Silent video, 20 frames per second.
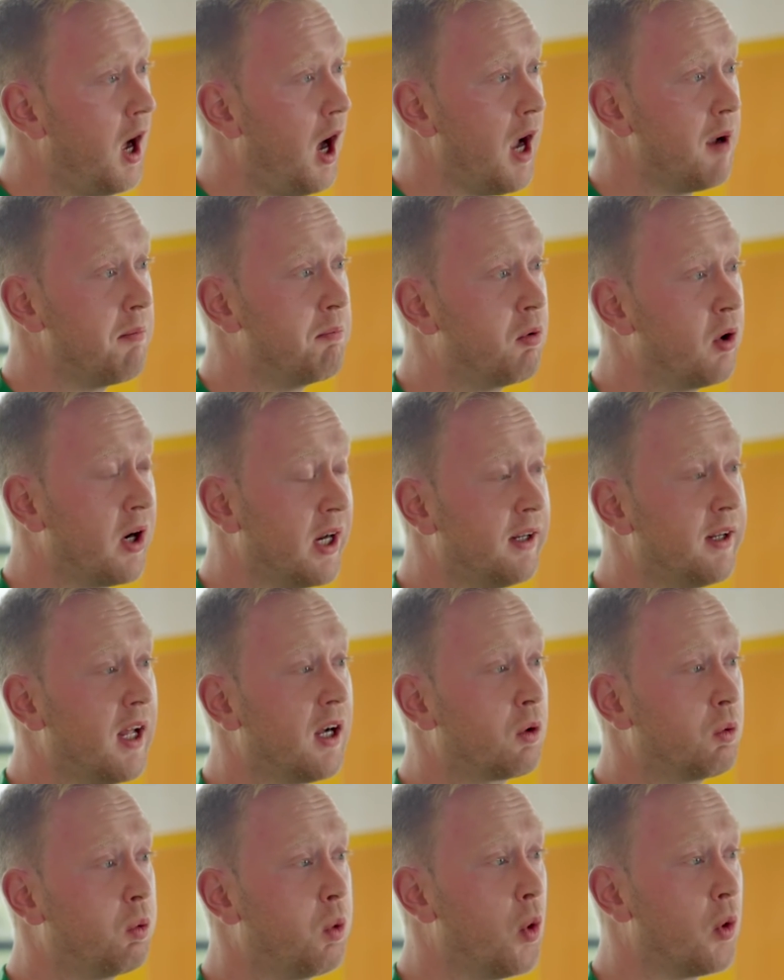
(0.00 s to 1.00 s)
I bring
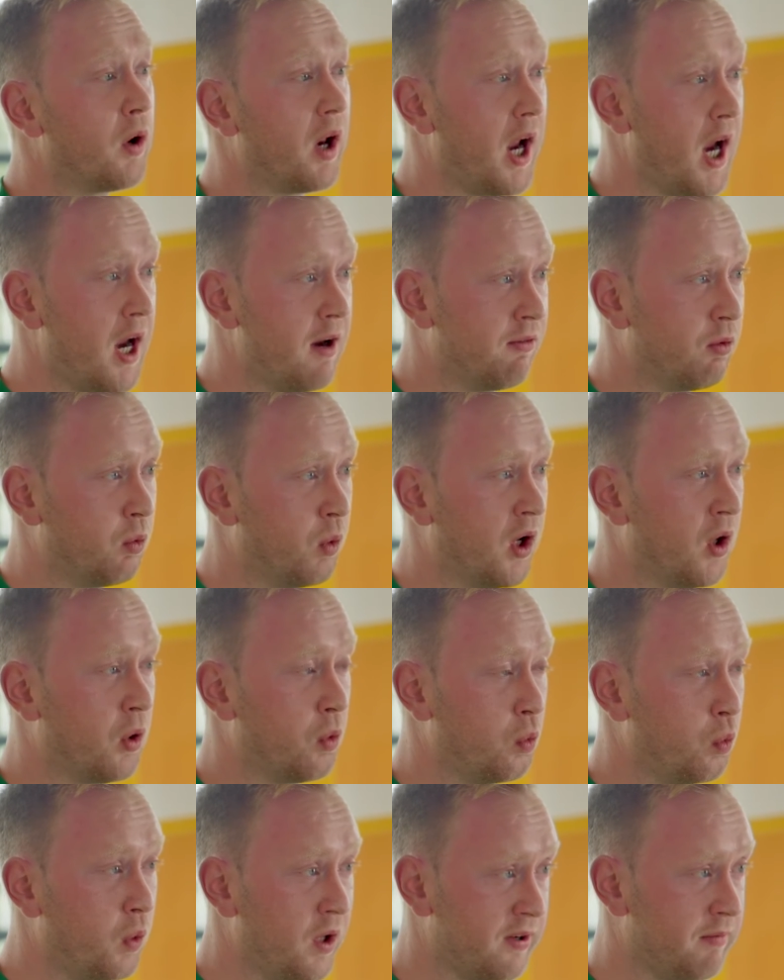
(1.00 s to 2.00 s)
that quote everywhere
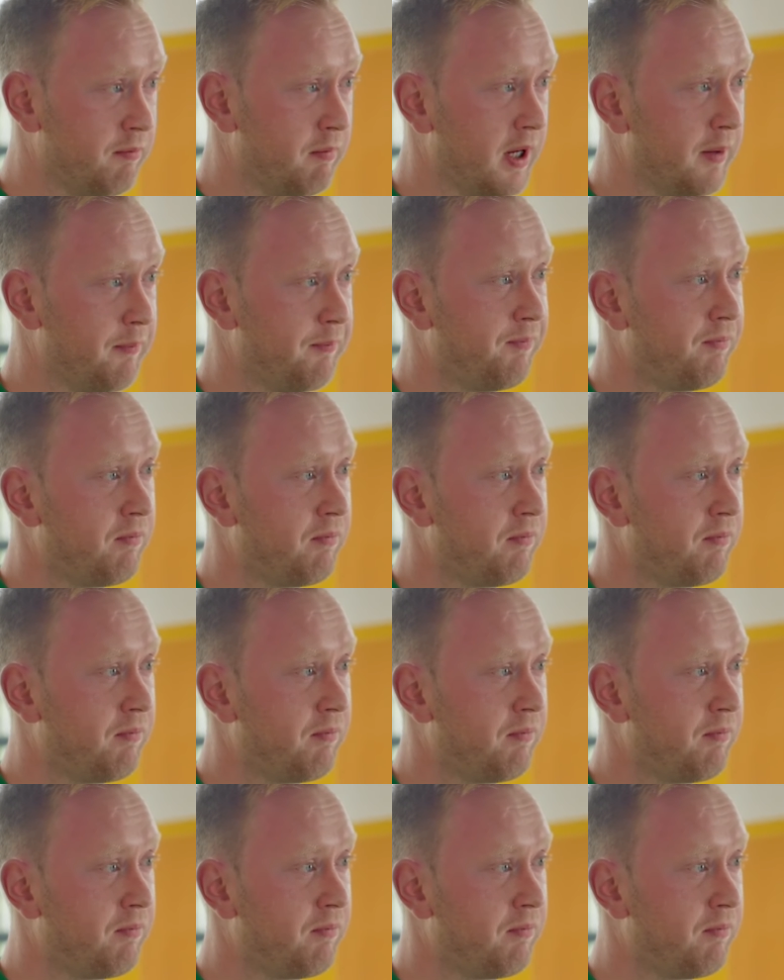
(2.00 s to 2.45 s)
with me.